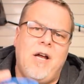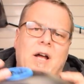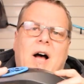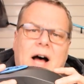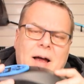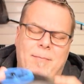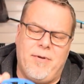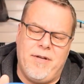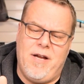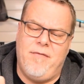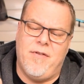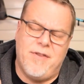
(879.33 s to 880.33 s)
I
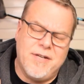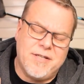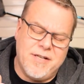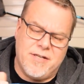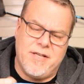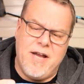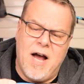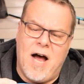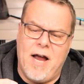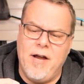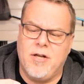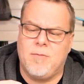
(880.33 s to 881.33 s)
believe that this is the
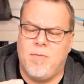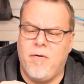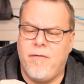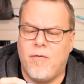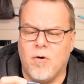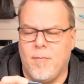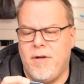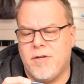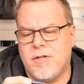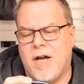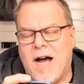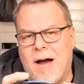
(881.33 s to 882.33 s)
highest
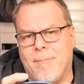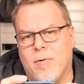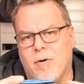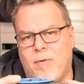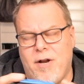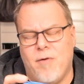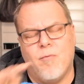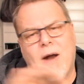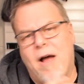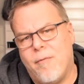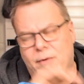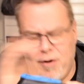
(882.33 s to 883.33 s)
performance hopper when
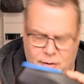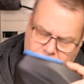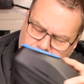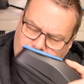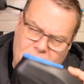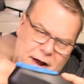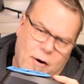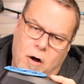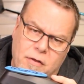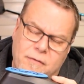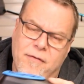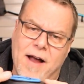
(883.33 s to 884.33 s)
you combine all
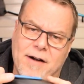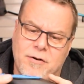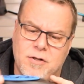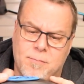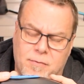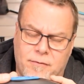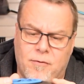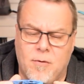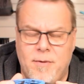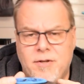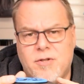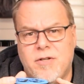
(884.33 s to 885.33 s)
the factors of
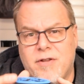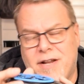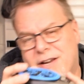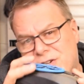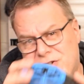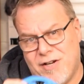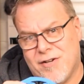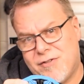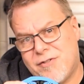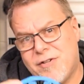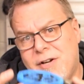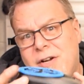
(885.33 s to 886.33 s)
performance that
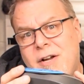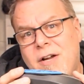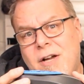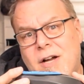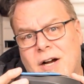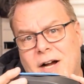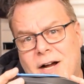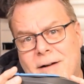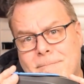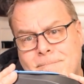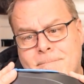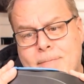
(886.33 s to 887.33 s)
exists.
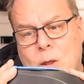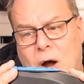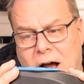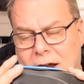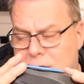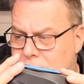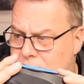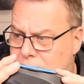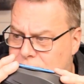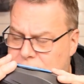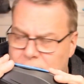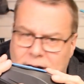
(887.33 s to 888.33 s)
Funny,
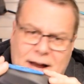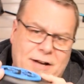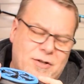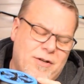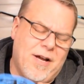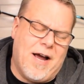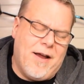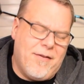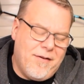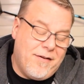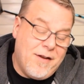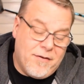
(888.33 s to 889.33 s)

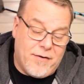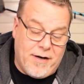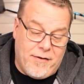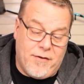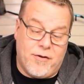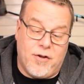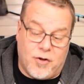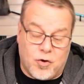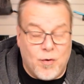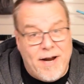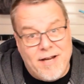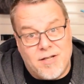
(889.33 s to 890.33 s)
the
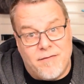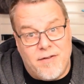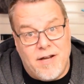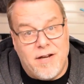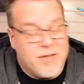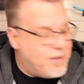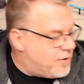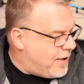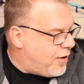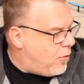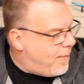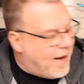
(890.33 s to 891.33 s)
trays of these, since they
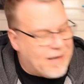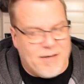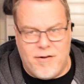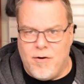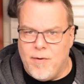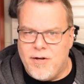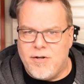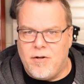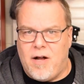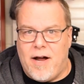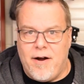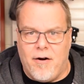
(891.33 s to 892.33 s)
go back to the
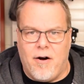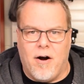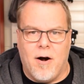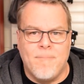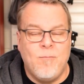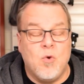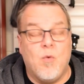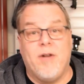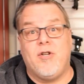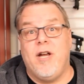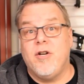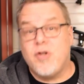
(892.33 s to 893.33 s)
original IR,
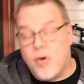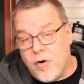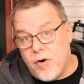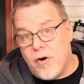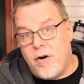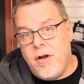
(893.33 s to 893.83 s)
which in turn